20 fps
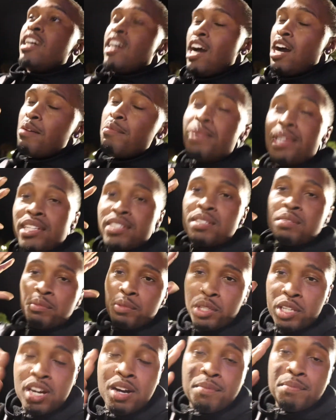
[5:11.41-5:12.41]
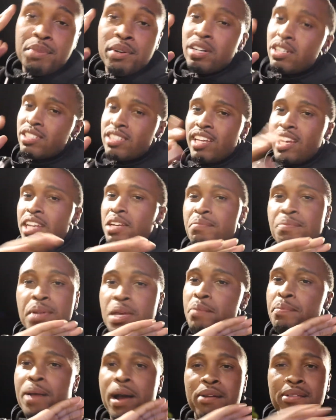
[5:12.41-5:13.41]
I mean some good books. They can
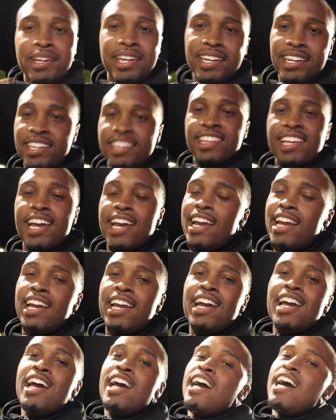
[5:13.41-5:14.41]
be about anything.